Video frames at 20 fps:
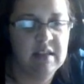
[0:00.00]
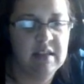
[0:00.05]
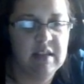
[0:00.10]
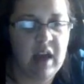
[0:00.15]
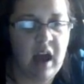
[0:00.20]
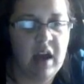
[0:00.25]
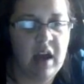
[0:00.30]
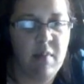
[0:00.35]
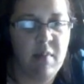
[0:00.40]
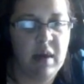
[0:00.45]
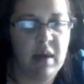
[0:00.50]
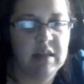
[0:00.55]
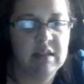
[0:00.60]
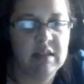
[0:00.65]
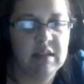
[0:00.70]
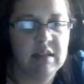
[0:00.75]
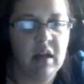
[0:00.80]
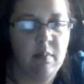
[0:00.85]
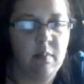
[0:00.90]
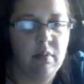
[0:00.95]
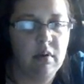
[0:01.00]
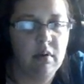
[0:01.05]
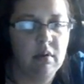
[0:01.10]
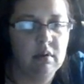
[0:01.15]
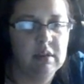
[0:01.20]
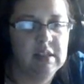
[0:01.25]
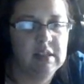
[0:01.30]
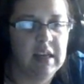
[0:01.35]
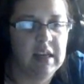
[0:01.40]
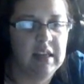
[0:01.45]
is kind of messed up?
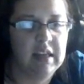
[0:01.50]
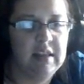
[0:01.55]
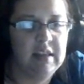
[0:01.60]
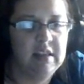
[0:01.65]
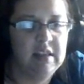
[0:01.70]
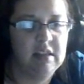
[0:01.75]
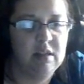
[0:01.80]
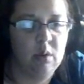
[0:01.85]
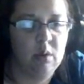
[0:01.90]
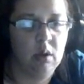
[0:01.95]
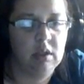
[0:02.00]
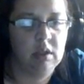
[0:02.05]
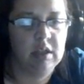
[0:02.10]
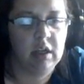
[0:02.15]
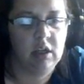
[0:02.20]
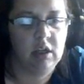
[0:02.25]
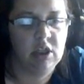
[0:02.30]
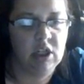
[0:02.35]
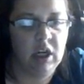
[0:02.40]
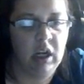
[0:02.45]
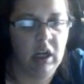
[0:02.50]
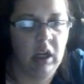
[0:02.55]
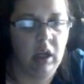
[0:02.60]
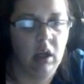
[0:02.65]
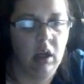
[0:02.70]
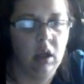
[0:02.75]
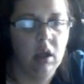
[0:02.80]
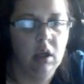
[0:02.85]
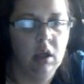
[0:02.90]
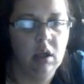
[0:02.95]
It's like these two are
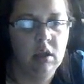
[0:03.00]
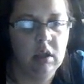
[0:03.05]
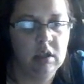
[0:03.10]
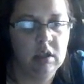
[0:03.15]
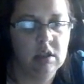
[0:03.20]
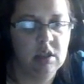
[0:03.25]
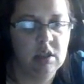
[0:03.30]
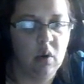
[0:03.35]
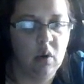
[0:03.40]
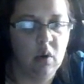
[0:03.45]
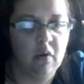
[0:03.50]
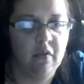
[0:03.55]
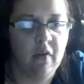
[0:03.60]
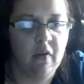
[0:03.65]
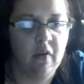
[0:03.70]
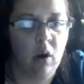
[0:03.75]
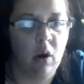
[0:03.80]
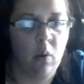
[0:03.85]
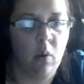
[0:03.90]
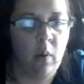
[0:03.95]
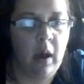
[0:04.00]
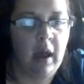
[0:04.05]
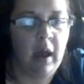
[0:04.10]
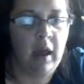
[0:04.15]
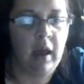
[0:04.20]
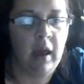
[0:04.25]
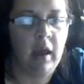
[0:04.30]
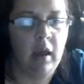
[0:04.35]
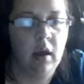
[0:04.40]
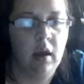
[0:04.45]
touching, these two are far
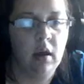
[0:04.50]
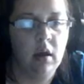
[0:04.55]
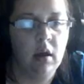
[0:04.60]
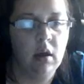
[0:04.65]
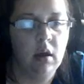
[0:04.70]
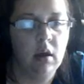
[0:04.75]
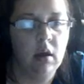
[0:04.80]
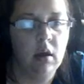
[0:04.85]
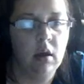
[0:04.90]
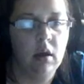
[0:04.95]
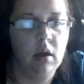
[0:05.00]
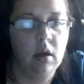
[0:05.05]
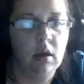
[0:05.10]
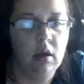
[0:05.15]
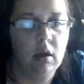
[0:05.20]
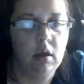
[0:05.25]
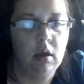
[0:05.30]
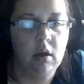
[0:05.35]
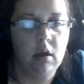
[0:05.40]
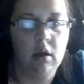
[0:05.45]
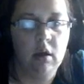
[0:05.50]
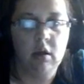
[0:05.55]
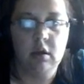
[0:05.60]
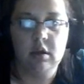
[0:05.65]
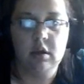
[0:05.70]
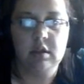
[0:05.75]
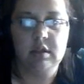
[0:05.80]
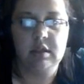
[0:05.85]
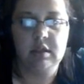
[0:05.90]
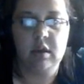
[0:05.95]
away.
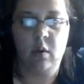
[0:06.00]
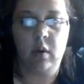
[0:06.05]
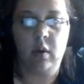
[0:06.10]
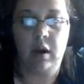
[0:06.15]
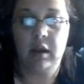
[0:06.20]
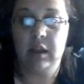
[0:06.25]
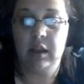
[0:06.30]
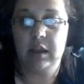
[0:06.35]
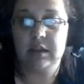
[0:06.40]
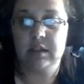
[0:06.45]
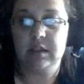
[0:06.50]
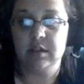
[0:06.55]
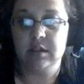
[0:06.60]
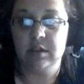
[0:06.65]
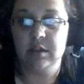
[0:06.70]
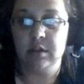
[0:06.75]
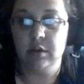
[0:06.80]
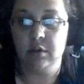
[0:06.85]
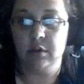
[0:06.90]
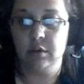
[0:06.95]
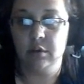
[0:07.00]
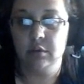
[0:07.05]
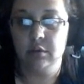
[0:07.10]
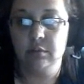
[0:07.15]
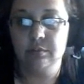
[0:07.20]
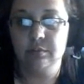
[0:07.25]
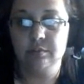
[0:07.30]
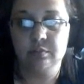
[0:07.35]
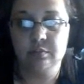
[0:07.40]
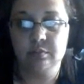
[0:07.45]
So what I like to do
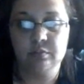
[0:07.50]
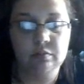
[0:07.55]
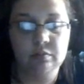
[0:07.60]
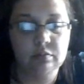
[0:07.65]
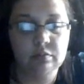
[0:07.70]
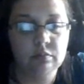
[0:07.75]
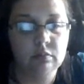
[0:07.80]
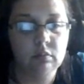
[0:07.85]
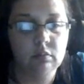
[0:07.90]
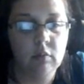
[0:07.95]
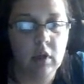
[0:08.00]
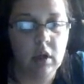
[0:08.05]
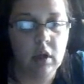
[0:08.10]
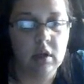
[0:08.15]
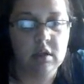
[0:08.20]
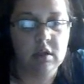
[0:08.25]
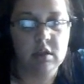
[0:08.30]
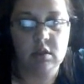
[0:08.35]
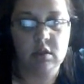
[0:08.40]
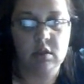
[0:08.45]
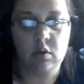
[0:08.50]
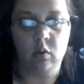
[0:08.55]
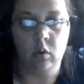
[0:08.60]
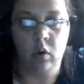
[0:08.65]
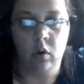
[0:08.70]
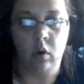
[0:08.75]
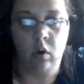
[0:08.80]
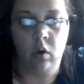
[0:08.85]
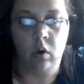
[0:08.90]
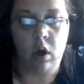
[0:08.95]
is
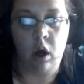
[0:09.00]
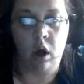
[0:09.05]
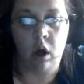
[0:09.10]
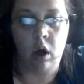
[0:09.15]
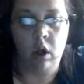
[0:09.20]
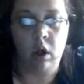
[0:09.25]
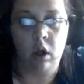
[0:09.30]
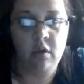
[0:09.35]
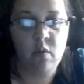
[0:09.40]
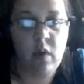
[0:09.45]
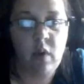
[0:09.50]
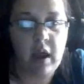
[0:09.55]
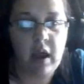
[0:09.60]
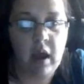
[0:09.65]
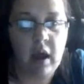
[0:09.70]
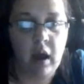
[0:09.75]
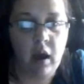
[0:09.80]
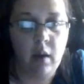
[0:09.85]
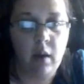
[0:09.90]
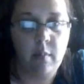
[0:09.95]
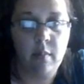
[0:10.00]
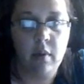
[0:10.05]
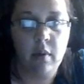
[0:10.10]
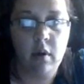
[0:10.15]
scroll all the way up